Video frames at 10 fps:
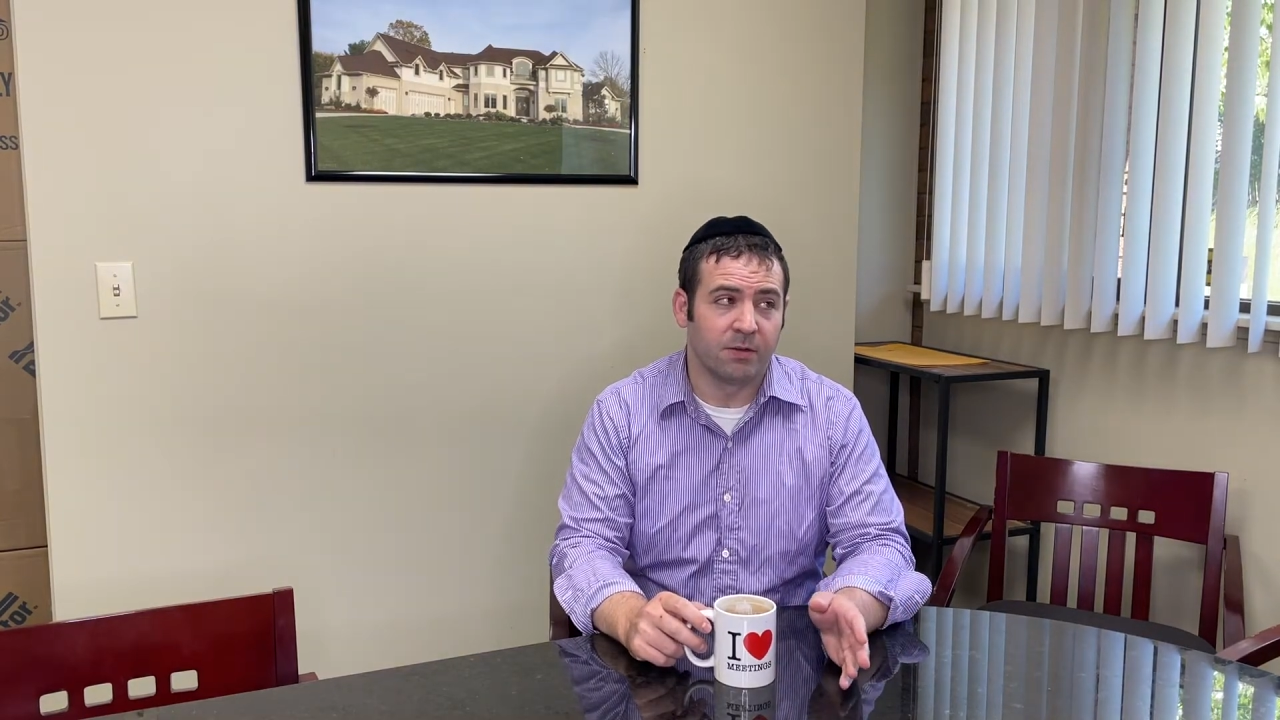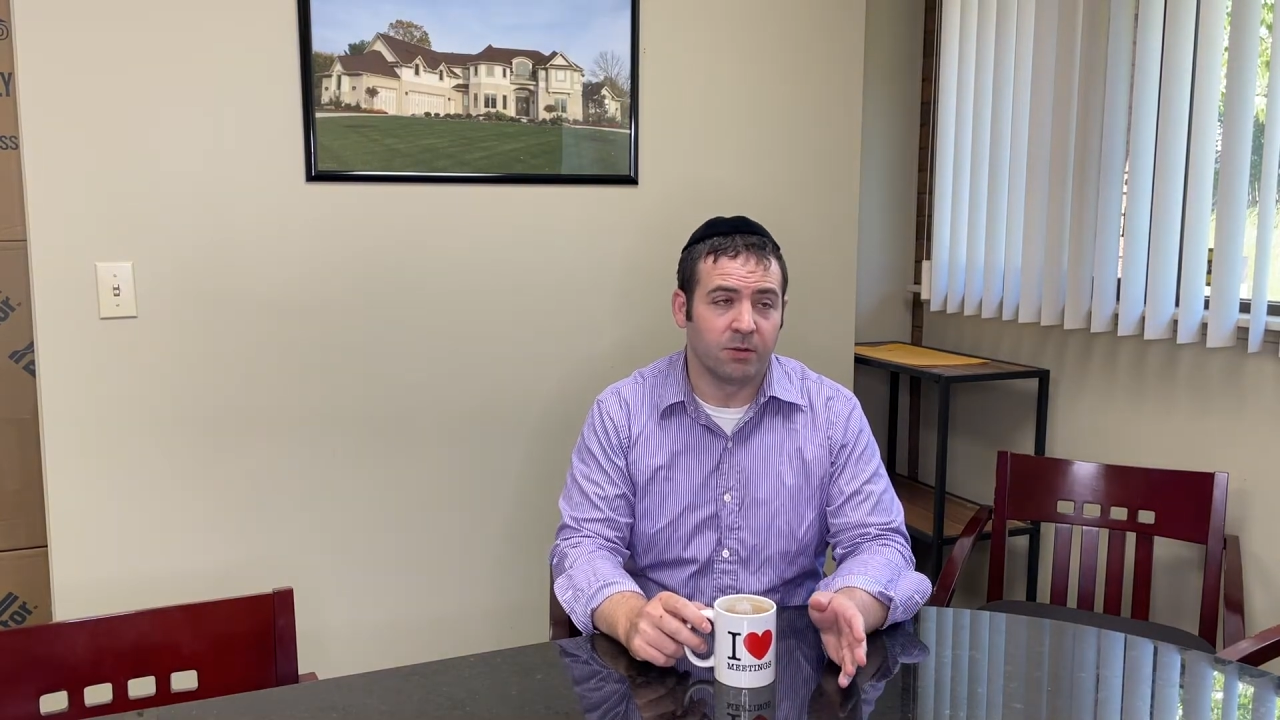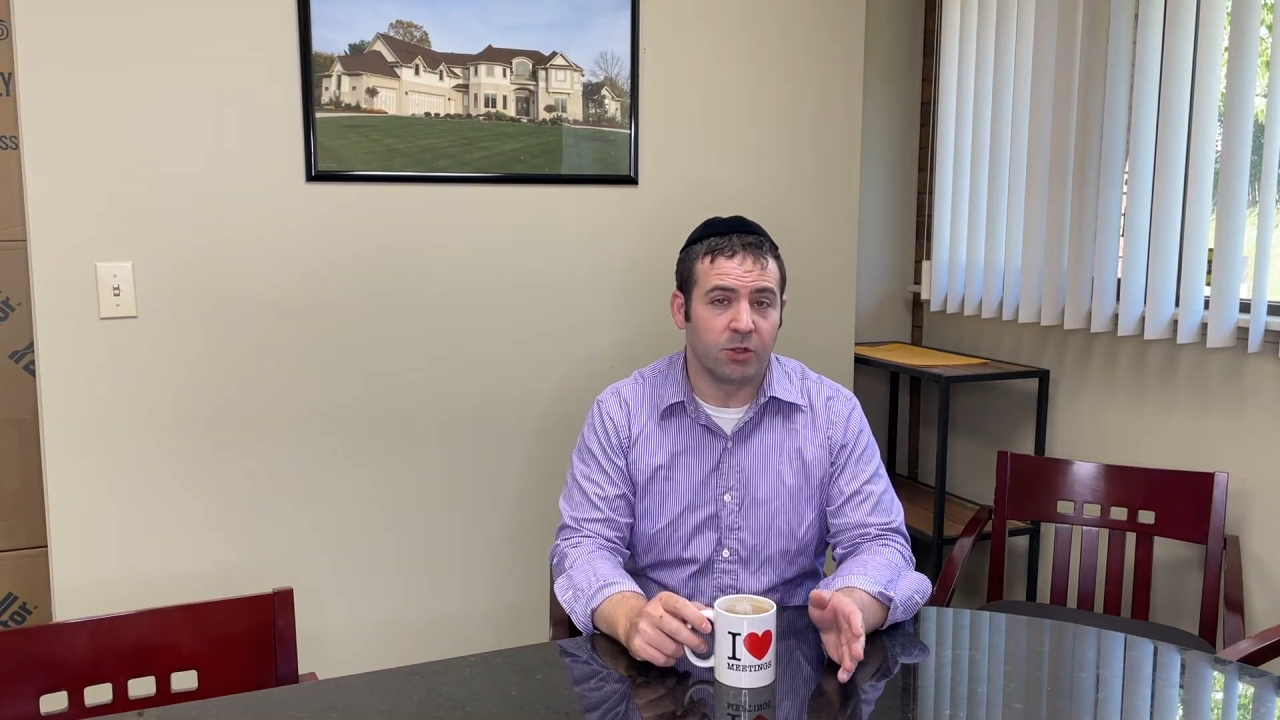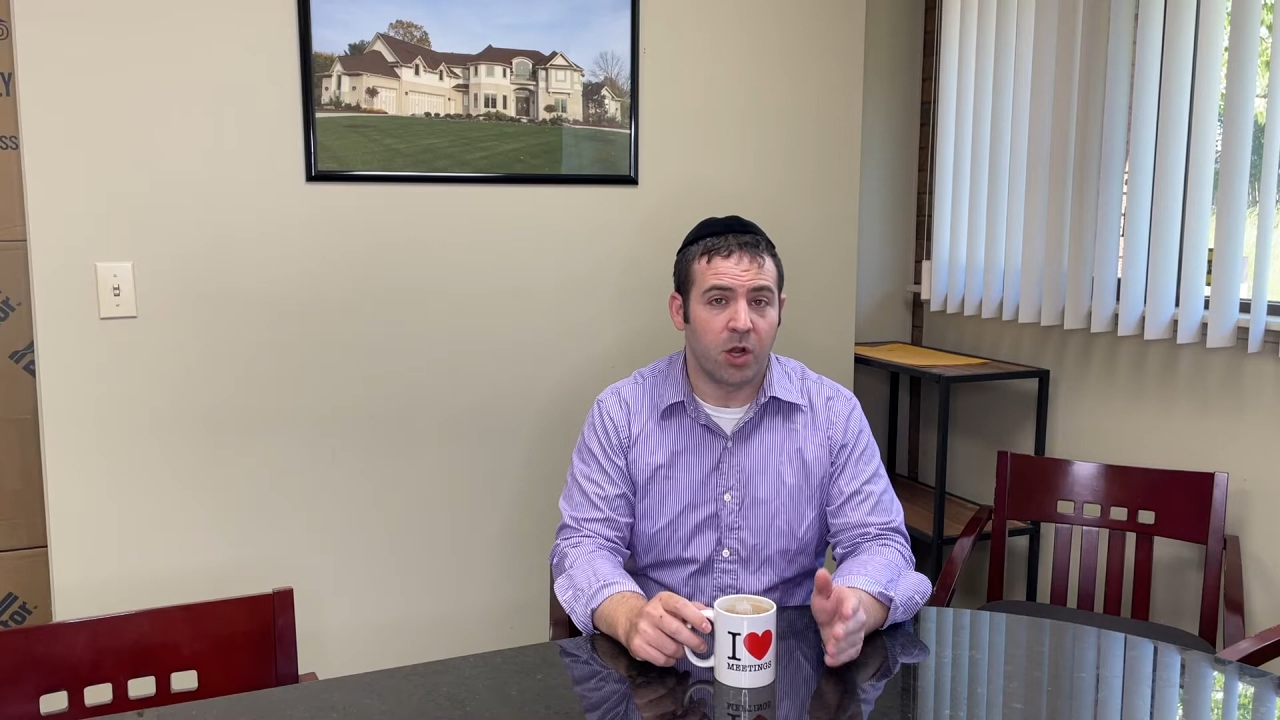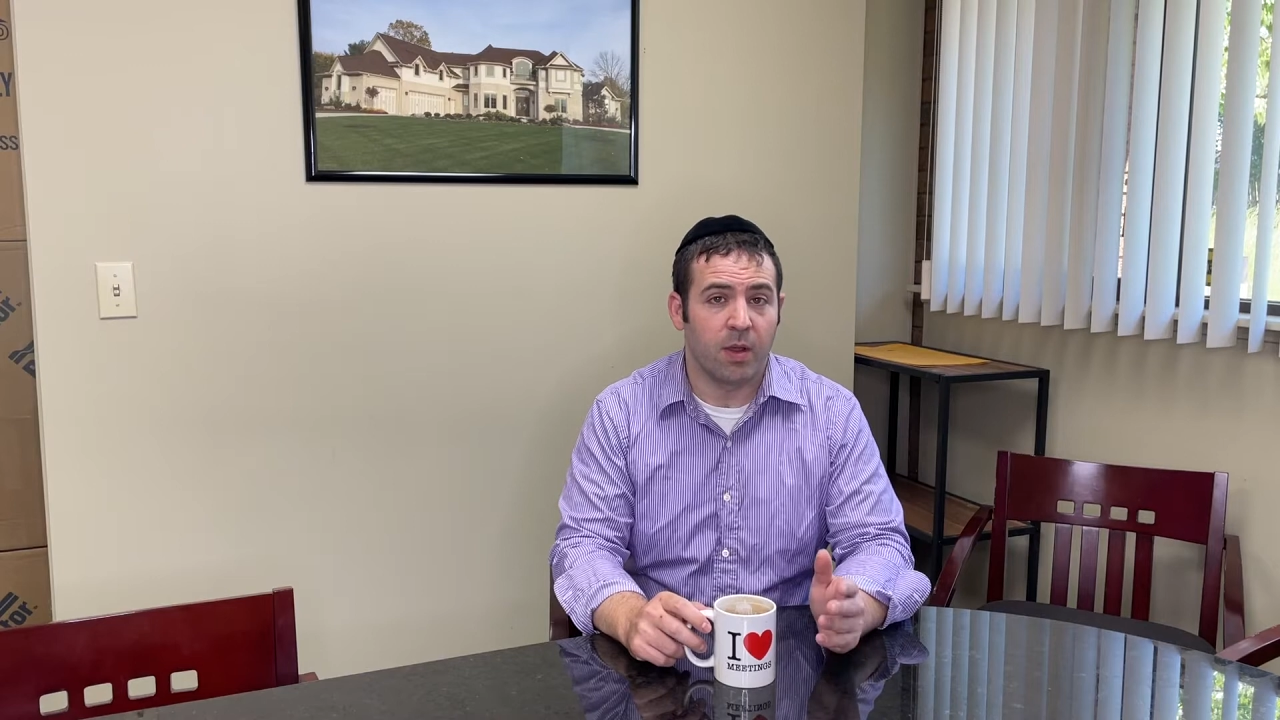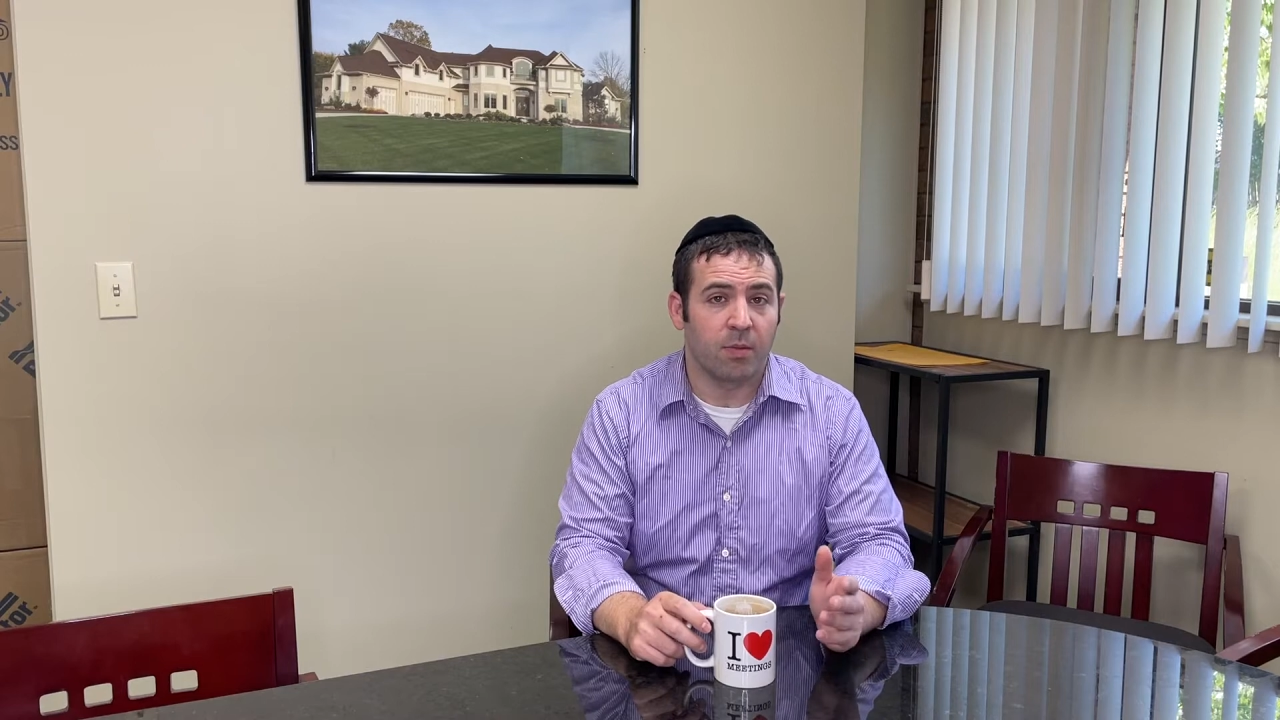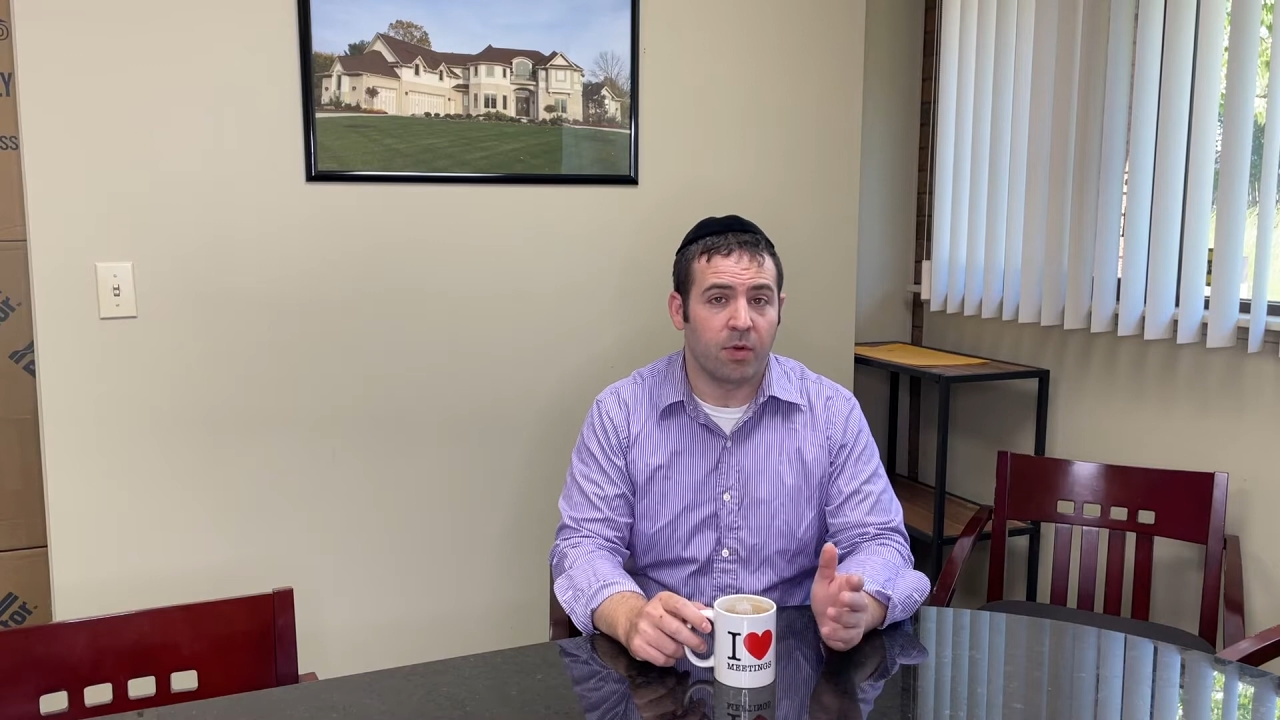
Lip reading: showing